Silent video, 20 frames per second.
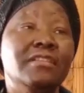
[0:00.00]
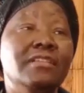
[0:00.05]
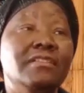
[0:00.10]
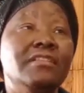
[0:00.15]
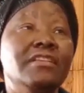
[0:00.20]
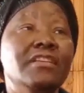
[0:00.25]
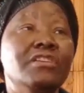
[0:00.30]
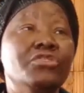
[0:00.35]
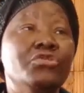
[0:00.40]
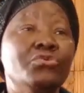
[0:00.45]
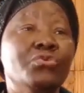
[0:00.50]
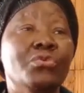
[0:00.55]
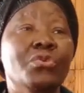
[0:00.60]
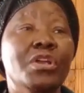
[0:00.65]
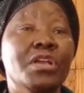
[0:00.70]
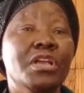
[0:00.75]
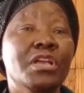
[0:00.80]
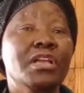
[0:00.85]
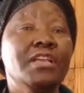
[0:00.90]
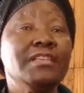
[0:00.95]
This
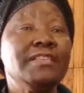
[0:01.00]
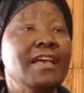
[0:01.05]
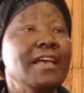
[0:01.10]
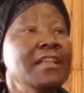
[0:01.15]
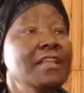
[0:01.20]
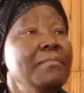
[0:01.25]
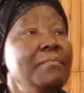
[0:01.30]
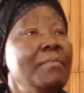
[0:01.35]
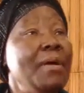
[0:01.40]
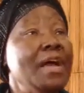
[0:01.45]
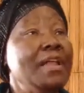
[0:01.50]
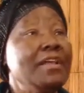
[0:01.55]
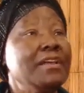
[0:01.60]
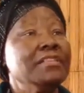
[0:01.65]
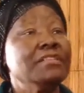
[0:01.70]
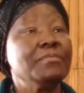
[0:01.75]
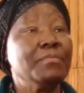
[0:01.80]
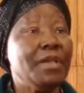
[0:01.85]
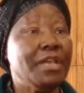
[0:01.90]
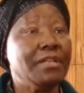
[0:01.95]
issue is an
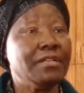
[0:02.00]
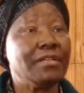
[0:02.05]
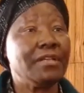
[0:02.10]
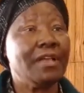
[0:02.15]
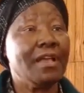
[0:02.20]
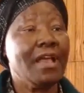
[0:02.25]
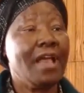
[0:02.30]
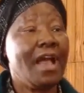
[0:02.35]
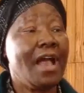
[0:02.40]
embarrassment.